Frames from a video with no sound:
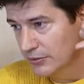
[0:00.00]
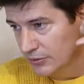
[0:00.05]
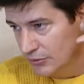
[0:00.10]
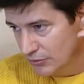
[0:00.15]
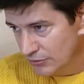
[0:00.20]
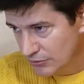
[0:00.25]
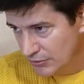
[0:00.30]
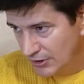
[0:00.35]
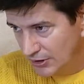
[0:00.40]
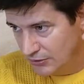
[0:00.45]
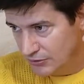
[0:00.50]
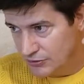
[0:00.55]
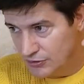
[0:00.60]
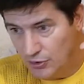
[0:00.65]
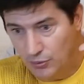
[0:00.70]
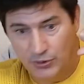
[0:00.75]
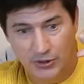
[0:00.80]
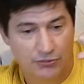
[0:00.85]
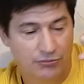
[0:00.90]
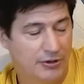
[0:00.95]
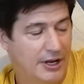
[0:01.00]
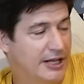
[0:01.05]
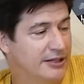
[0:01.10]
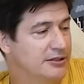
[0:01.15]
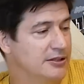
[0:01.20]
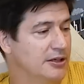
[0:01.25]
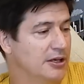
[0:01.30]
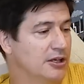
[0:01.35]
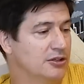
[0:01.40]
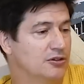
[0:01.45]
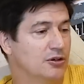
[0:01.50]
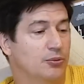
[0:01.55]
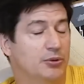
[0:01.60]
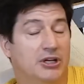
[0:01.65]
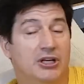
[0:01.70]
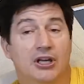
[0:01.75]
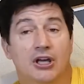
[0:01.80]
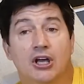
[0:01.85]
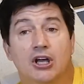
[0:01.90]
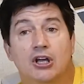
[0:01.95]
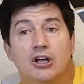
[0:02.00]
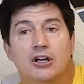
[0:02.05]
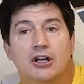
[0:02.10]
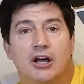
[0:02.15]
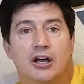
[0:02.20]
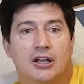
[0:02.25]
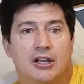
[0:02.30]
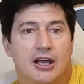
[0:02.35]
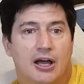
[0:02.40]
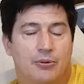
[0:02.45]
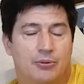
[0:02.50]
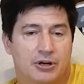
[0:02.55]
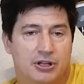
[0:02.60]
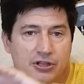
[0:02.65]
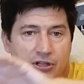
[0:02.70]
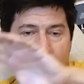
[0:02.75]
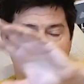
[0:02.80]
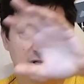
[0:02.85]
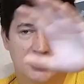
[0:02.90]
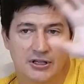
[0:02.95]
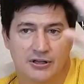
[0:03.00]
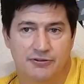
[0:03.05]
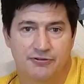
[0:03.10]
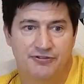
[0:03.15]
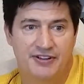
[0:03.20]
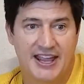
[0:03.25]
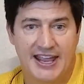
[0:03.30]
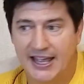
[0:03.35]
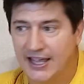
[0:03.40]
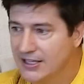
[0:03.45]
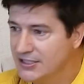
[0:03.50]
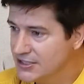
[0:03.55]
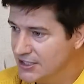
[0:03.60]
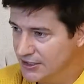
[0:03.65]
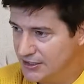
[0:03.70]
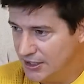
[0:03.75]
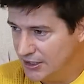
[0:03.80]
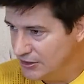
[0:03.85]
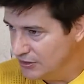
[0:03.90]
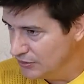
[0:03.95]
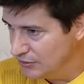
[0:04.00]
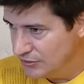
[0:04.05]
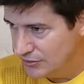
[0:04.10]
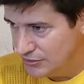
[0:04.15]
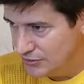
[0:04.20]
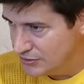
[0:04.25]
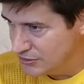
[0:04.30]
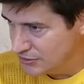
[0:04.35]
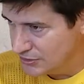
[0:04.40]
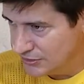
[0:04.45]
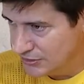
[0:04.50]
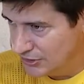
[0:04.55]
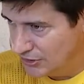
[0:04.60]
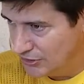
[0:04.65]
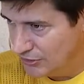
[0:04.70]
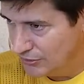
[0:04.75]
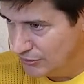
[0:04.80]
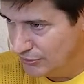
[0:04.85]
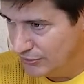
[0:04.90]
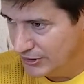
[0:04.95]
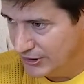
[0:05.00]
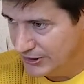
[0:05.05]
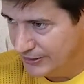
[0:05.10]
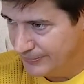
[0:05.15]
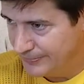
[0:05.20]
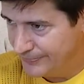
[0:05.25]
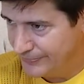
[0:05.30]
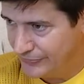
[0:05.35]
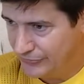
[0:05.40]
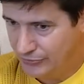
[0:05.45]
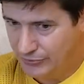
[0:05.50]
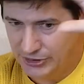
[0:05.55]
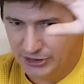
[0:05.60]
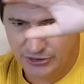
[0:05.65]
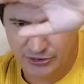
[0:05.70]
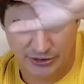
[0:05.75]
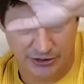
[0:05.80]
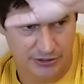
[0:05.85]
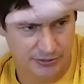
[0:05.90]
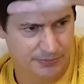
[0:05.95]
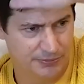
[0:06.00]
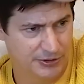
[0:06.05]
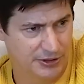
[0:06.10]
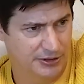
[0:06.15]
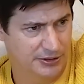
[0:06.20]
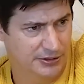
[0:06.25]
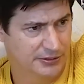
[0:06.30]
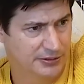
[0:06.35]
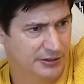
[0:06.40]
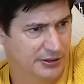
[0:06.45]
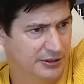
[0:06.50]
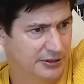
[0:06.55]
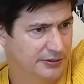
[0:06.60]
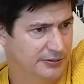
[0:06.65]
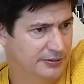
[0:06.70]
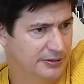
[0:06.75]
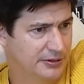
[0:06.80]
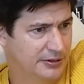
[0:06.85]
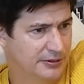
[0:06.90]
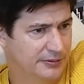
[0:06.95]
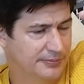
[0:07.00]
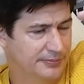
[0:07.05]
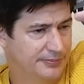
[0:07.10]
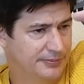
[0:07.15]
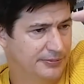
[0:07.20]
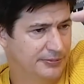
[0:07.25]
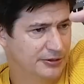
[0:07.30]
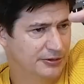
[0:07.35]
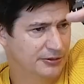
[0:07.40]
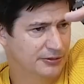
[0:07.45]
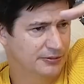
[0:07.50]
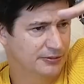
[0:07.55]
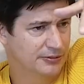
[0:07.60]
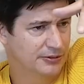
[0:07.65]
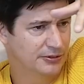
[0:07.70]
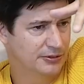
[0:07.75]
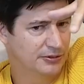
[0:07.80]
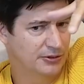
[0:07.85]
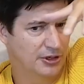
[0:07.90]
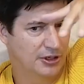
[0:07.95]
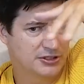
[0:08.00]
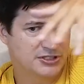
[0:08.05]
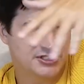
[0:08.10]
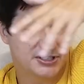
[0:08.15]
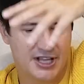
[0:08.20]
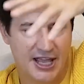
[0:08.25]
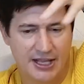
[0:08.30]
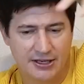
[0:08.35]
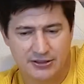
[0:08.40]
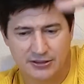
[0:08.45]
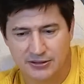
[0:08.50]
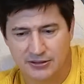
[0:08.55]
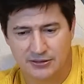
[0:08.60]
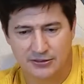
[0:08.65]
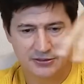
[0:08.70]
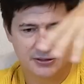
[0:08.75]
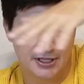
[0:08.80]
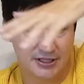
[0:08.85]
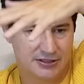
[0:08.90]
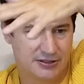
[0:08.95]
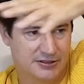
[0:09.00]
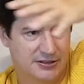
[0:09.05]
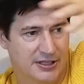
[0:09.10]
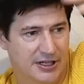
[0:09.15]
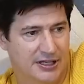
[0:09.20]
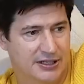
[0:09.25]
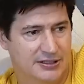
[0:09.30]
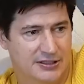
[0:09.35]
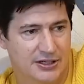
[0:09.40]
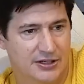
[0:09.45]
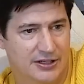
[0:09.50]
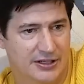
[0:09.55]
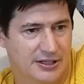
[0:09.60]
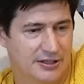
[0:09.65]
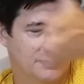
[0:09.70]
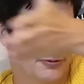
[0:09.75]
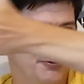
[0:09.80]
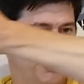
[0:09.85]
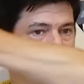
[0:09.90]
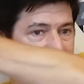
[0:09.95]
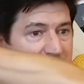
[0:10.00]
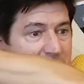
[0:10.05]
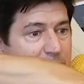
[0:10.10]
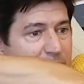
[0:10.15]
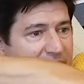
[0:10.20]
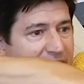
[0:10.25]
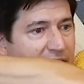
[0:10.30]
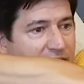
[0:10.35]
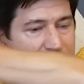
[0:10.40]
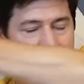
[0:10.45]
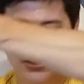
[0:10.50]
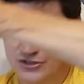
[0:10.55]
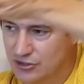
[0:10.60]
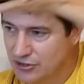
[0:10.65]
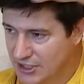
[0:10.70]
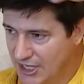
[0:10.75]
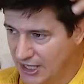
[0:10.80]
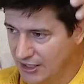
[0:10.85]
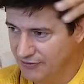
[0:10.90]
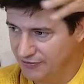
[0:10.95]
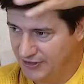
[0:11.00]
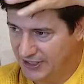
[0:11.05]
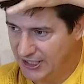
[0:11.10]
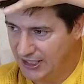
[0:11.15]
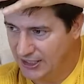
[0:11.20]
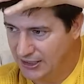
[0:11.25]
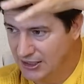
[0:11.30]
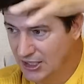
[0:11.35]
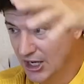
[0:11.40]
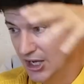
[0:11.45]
so we got one of the vans that they use. What do you call the on set that the 15 passenger kind of van?